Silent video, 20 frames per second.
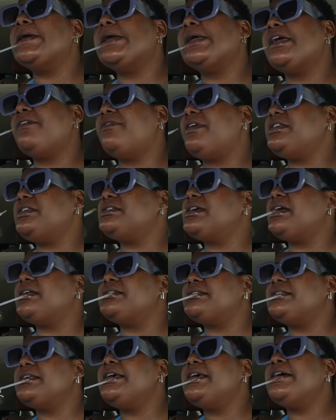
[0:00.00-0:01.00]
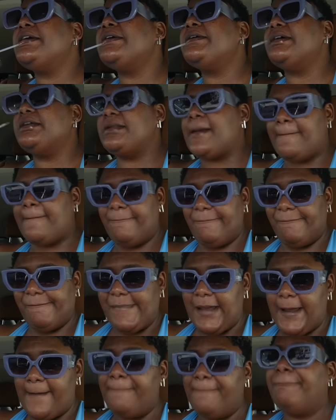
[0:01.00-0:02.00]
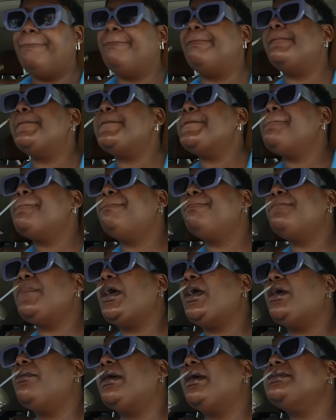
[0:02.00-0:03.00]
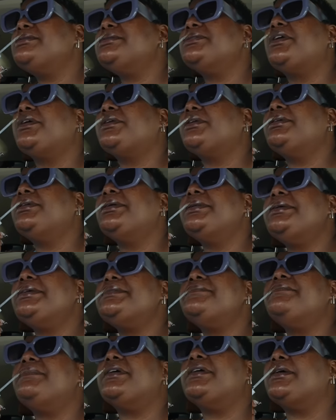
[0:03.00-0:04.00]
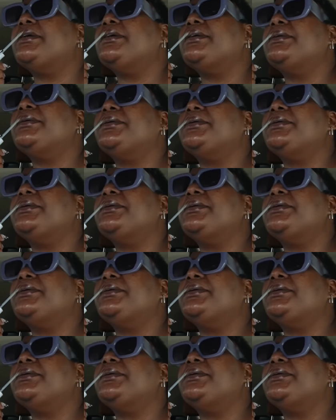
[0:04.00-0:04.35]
if they just had a sale and everybody took all the goodies, but